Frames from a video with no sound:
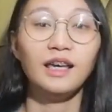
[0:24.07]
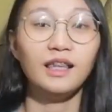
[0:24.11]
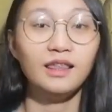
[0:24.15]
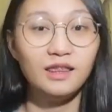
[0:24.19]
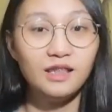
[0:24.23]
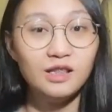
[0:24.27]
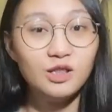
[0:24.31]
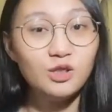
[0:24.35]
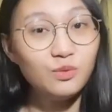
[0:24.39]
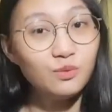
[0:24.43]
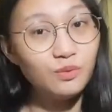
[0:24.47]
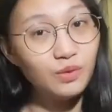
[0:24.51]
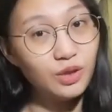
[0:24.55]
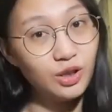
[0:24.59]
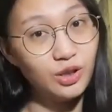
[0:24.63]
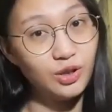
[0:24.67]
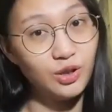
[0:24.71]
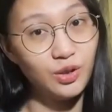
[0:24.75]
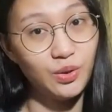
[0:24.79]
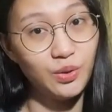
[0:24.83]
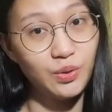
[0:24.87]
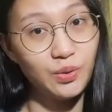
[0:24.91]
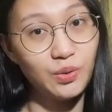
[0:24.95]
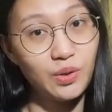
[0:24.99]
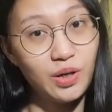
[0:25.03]
In this
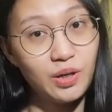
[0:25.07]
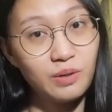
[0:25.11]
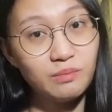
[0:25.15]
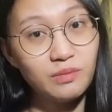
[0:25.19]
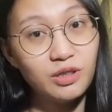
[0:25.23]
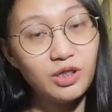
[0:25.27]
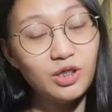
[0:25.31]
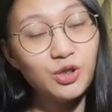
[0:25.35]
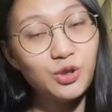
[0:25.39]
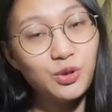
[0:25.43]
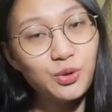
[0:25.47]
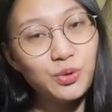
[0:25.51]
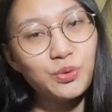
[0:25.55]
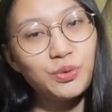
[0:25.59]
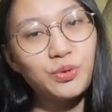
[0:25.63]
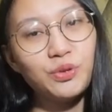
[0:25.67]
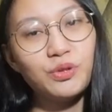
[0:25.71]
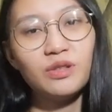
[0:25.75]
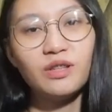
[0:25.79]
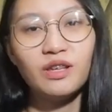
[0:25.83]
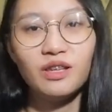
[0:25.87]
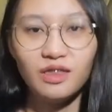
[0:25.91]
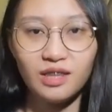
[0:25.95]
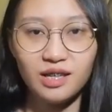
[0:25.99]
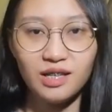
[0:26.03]
video, I'm gonna show
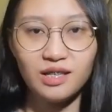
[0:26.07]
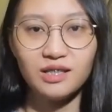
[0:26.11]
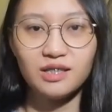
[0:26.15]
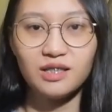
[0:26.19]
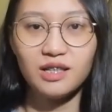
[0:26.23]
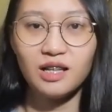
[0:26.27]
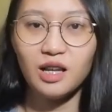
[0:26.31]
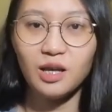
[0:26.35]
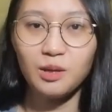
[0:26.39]
you the things